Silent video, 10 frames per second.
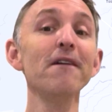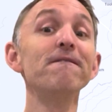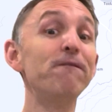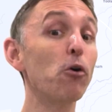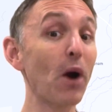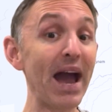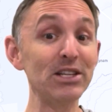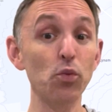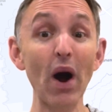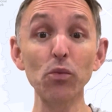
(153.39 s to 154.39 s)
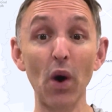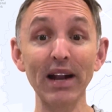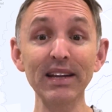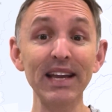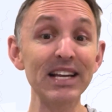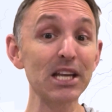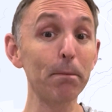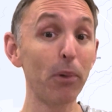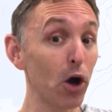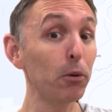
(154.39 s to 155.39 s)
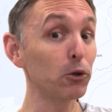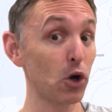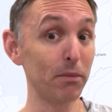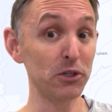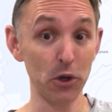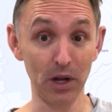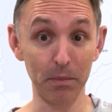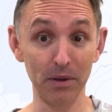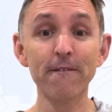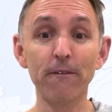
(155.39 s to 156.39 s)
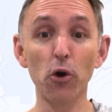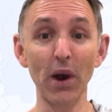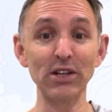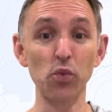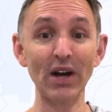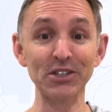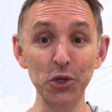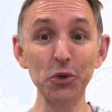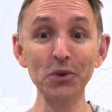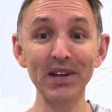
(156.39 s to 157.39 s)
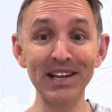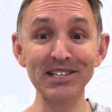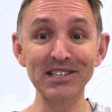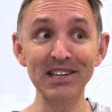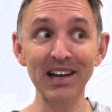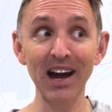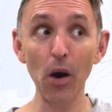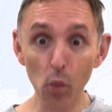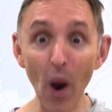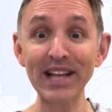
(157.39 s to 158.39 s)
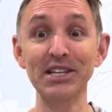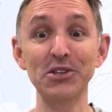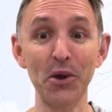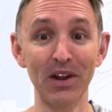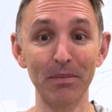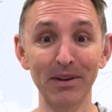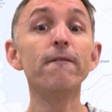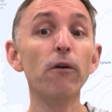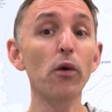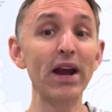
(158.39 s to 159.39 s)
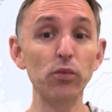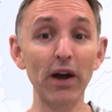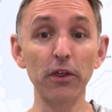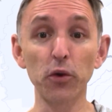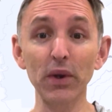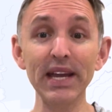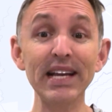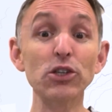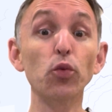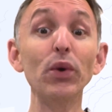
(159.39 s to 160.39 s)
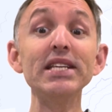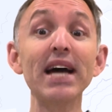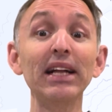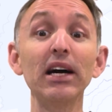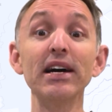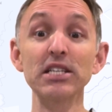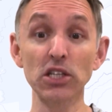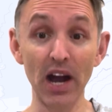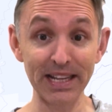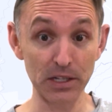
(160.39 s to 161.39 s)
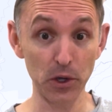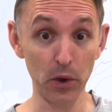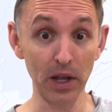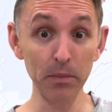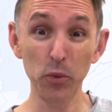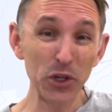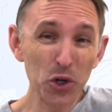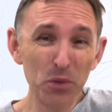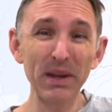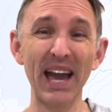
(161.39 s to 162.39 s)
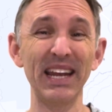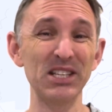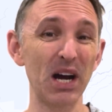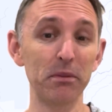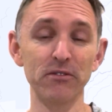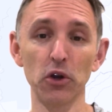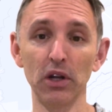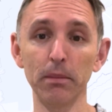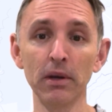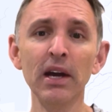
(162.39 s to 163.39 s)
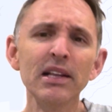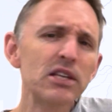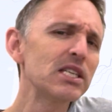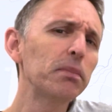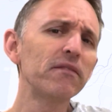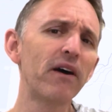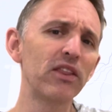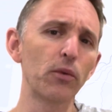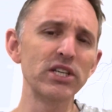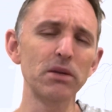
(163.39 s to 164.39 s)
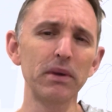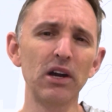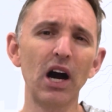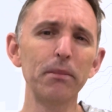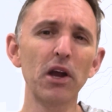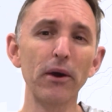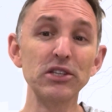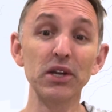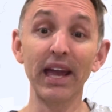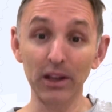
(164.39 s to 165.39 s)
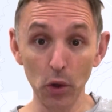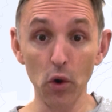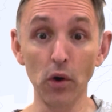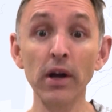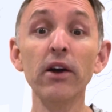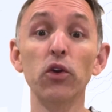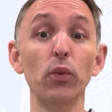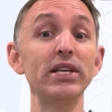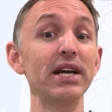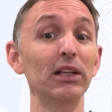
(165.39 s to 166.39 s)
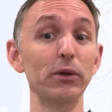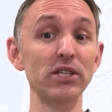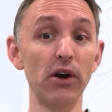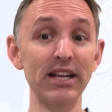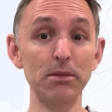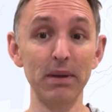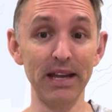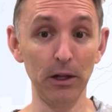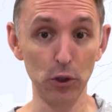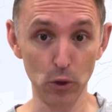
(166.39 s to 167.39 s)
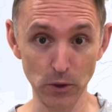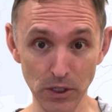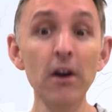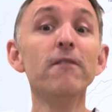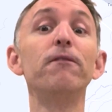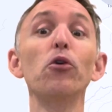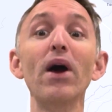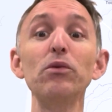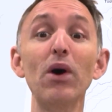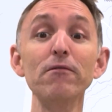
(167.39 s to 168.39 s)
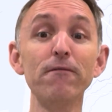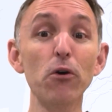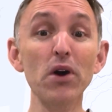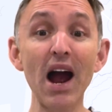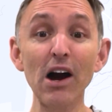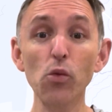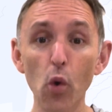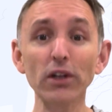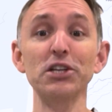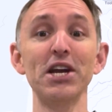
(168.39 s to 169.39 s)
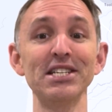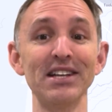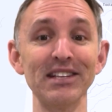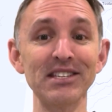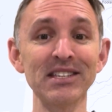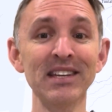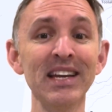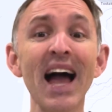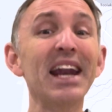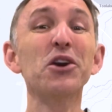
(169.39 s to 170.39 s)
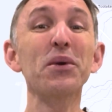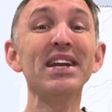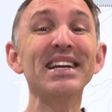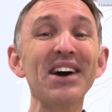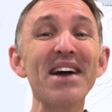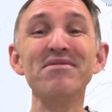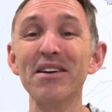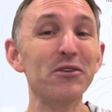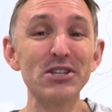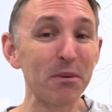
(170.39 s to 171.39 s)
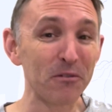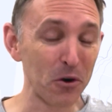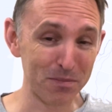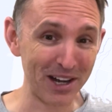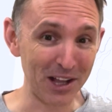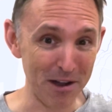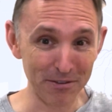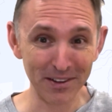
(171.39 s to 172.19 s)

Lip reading: 4811 is a purple top turnip. 4812 is a white turnip. 4813 is a retailer assigned turnip, which could be any type of turnip. To simplify the recipe, I'm going to ignore the retailer assigned PLUs. 4814 are water chestnuts, an ingredient I've never used before in my life.